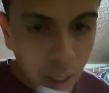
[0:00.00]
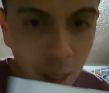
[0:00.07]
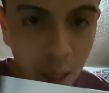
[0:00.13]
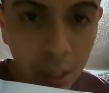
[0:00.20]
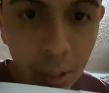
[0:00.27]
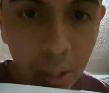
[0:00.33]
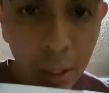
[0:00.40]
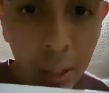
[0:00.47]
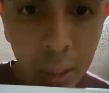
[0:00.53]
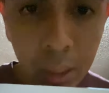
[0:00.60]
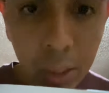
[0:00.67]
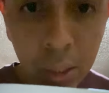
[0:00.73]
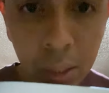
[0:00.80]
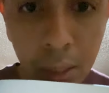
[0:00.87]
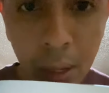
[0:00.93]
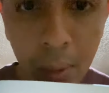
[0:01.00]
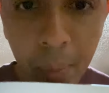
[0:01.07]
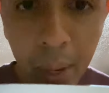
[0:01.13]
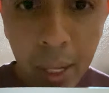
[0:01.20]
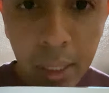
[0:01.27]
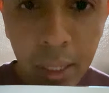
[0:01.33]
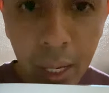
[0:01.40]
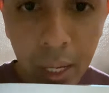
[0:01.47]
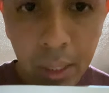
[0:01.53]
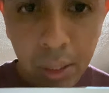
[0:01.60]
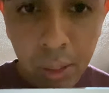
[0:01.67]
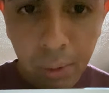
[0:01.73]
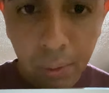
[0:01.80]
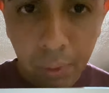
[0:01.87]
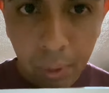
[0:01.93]
and you're gonna choose the best
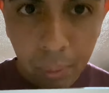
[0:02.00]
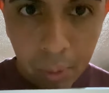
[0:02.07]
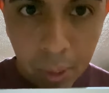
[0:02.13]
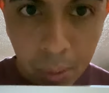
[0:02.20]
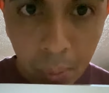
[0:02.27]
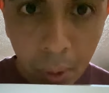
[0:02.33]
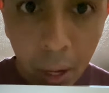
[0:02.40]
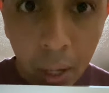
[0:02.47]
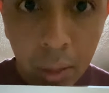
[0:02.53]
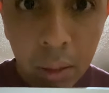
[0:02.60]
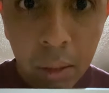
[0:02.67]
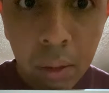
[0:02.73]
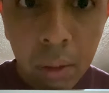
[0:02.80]
answer from this box